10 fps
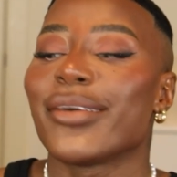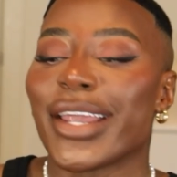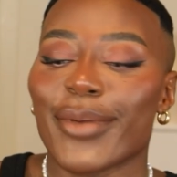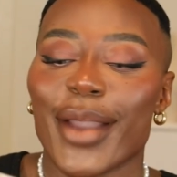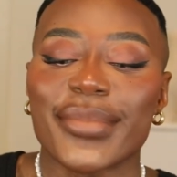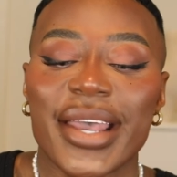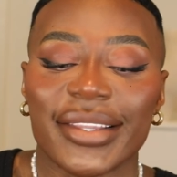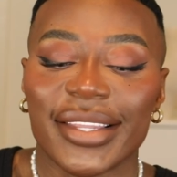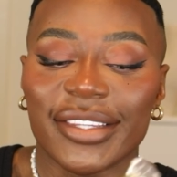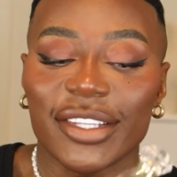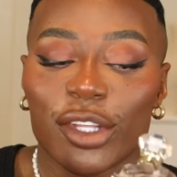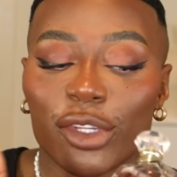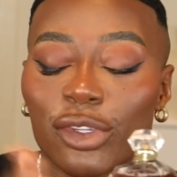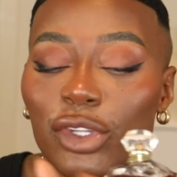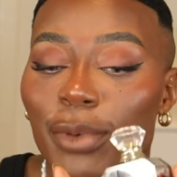But anyway, this
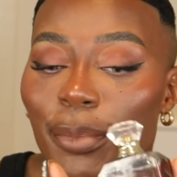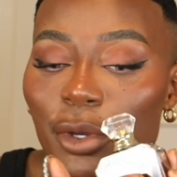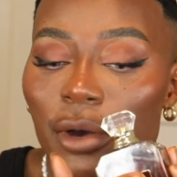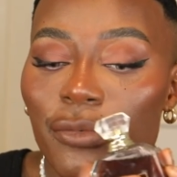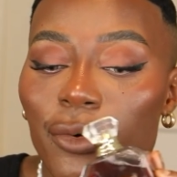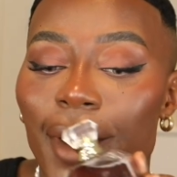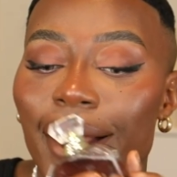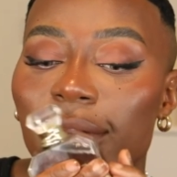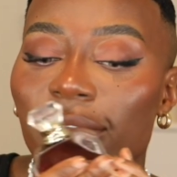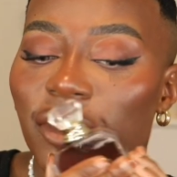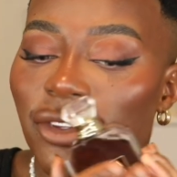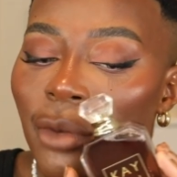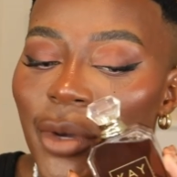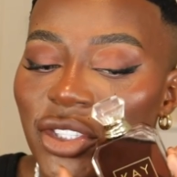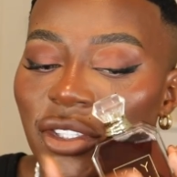is super beautiful. I love this
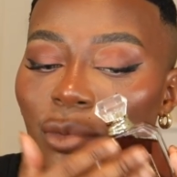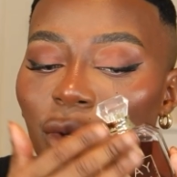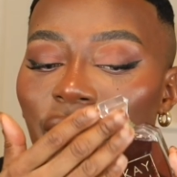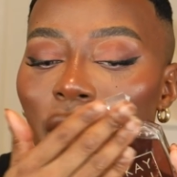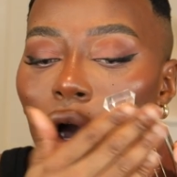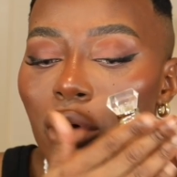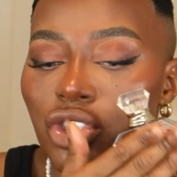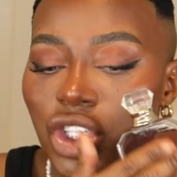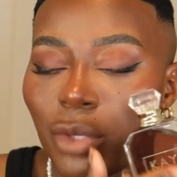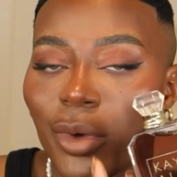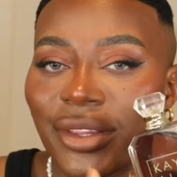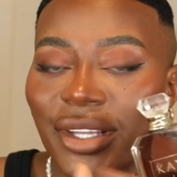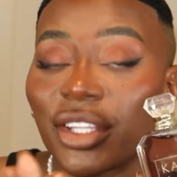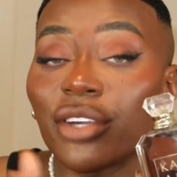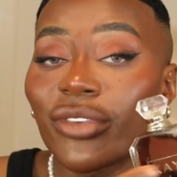so much. This is one of her OG ones,
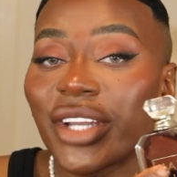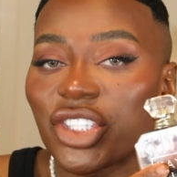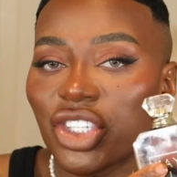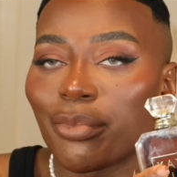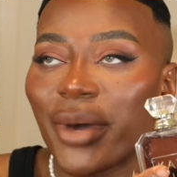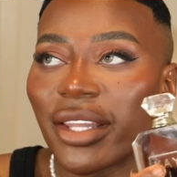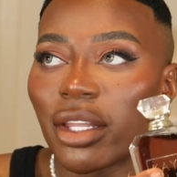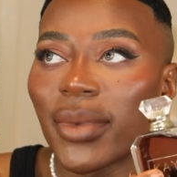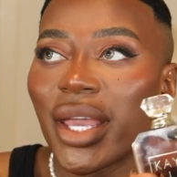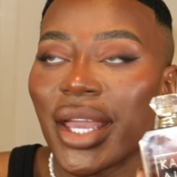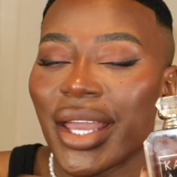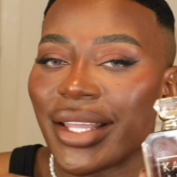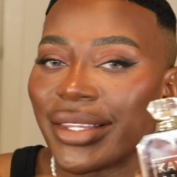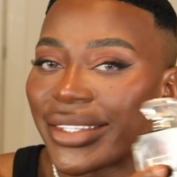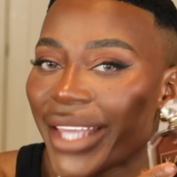and I didn't realize you can buy them
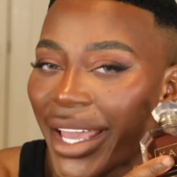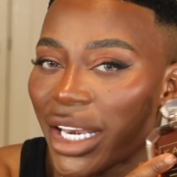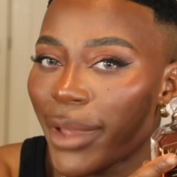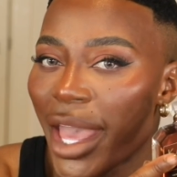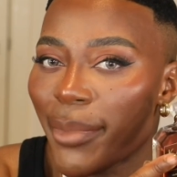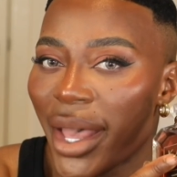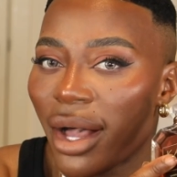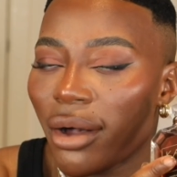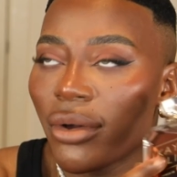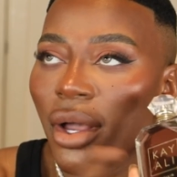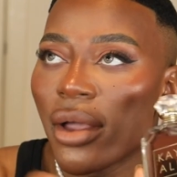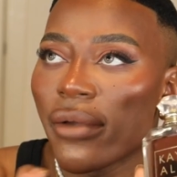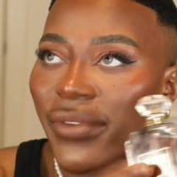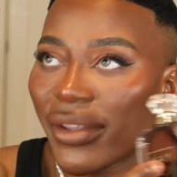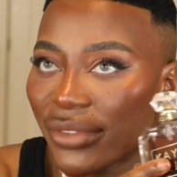in 10ml,
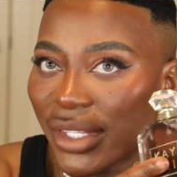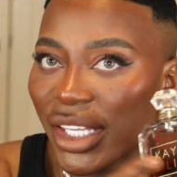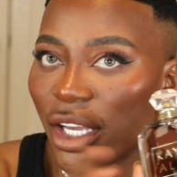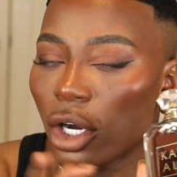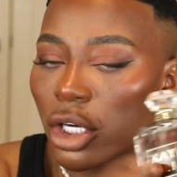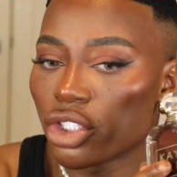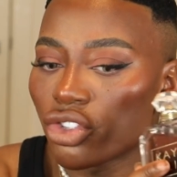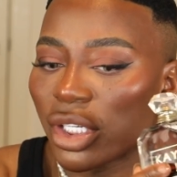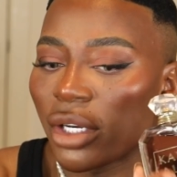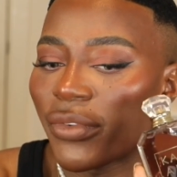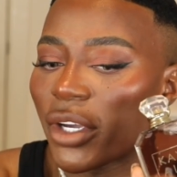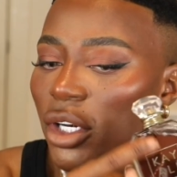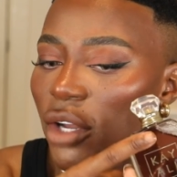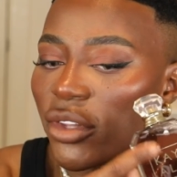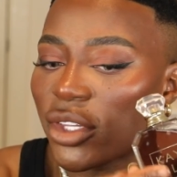50, 100, and I think
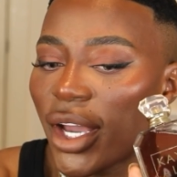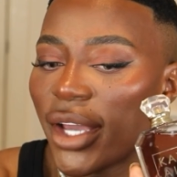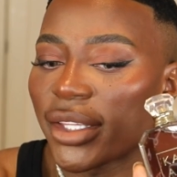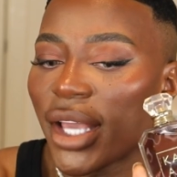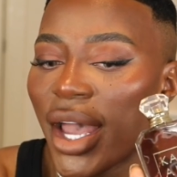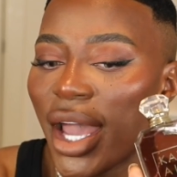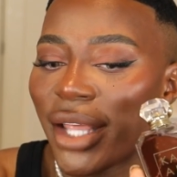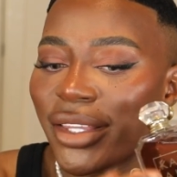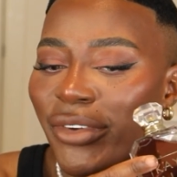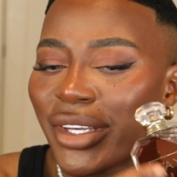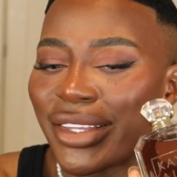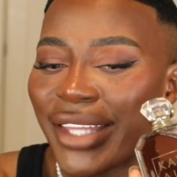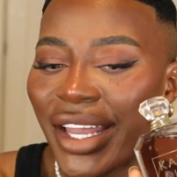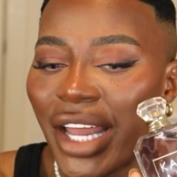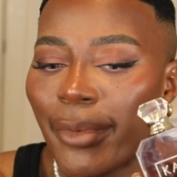another size. And I think a
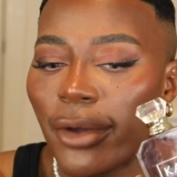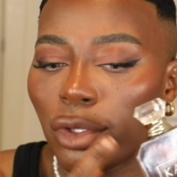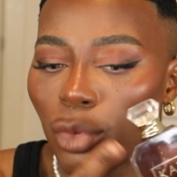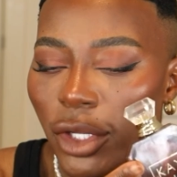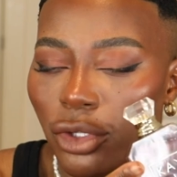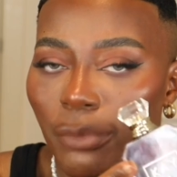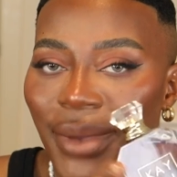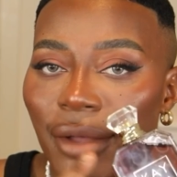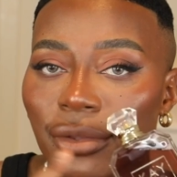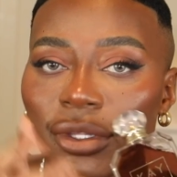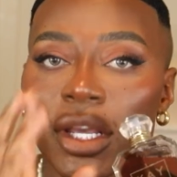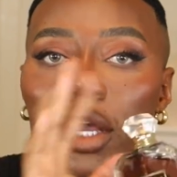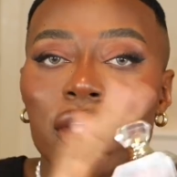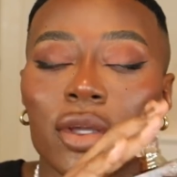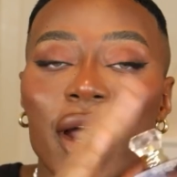10ml is £22.
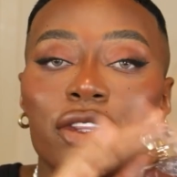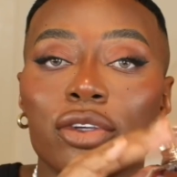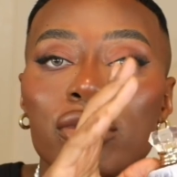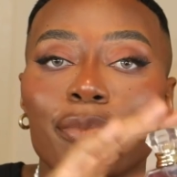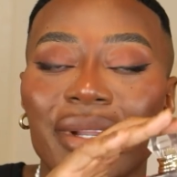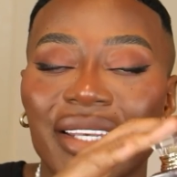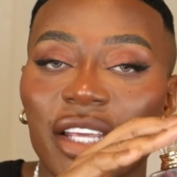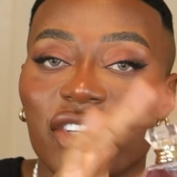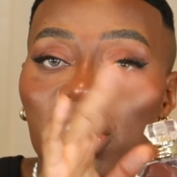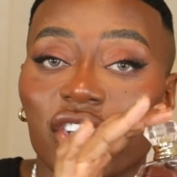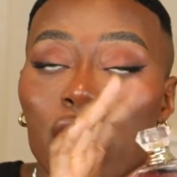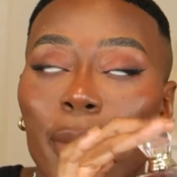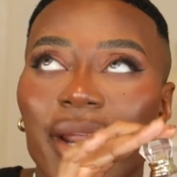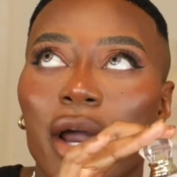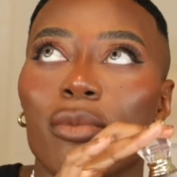So I do believe she's
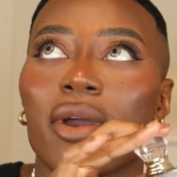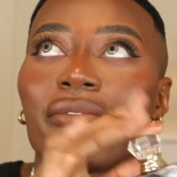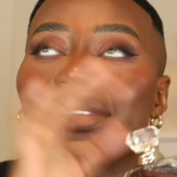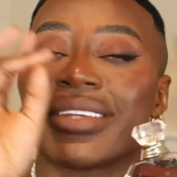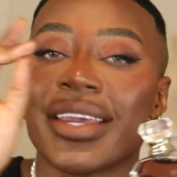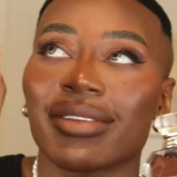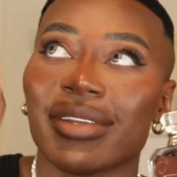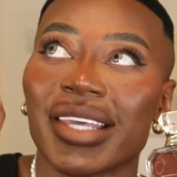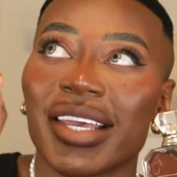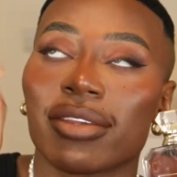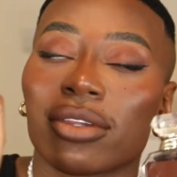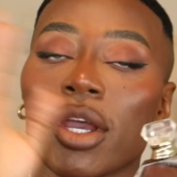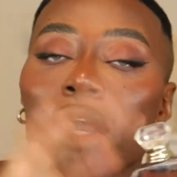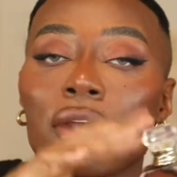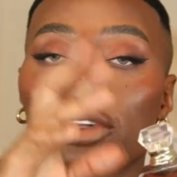coming out with tester kits,
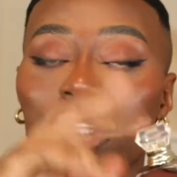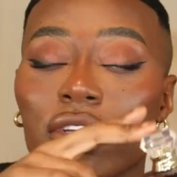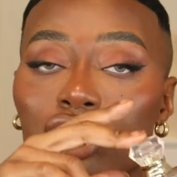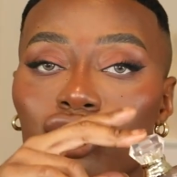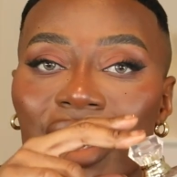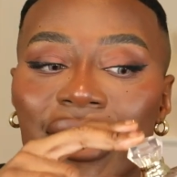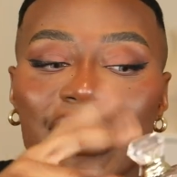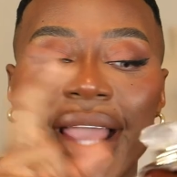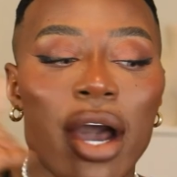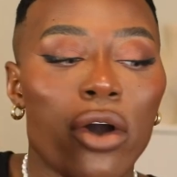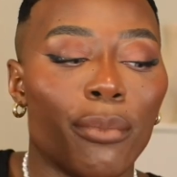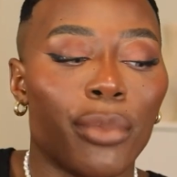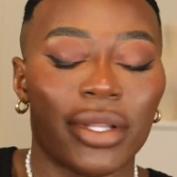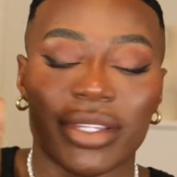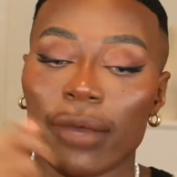so you can try these out,
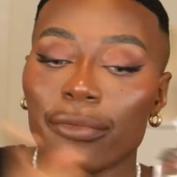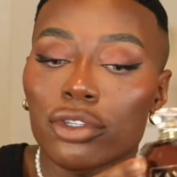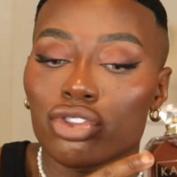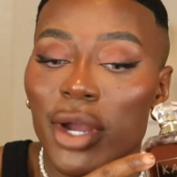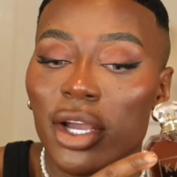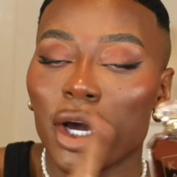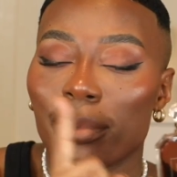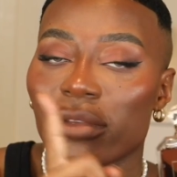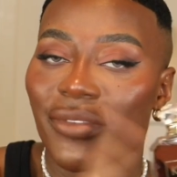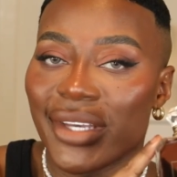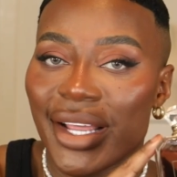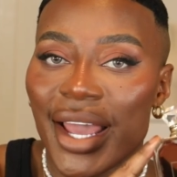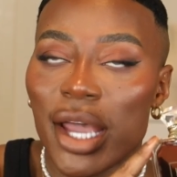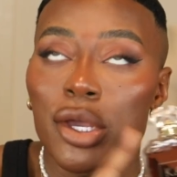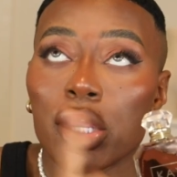but definitely try and cop the
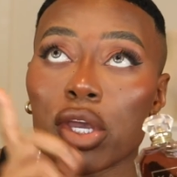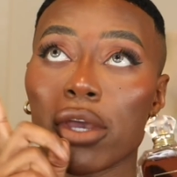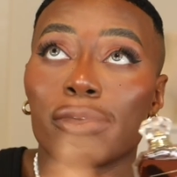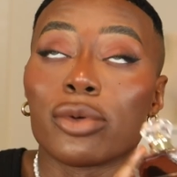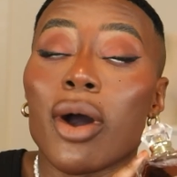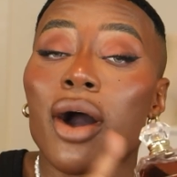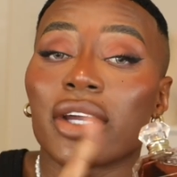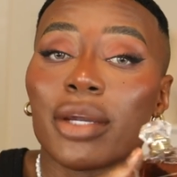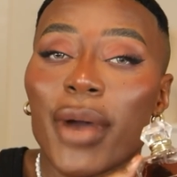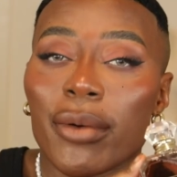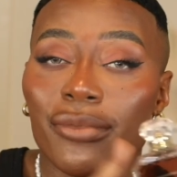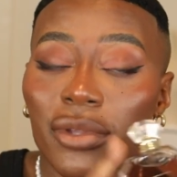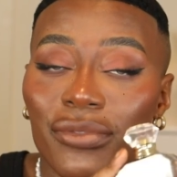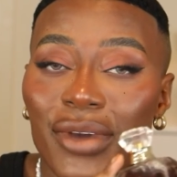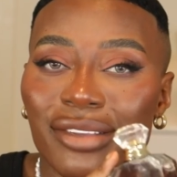Vanilla if you are gonna buy one
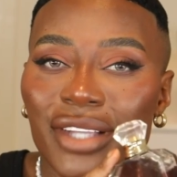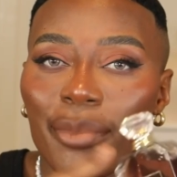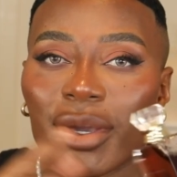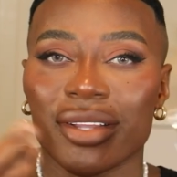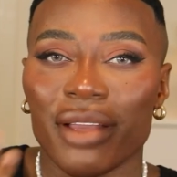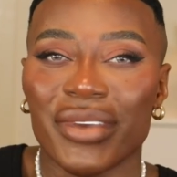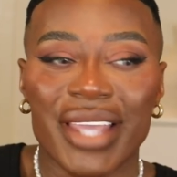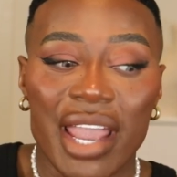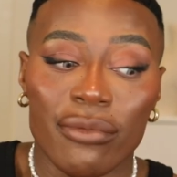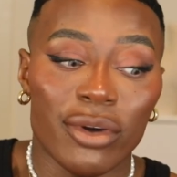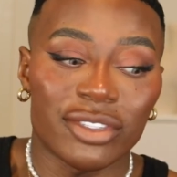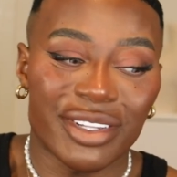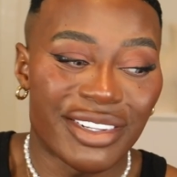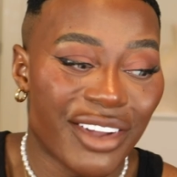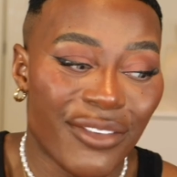for the first time, because I think everyone
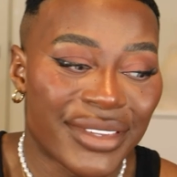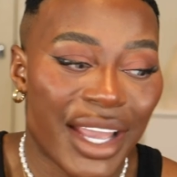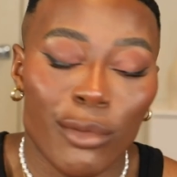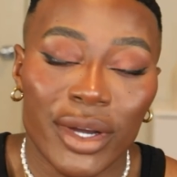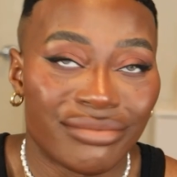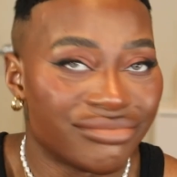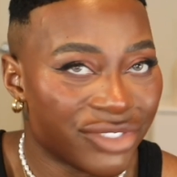just loves that one,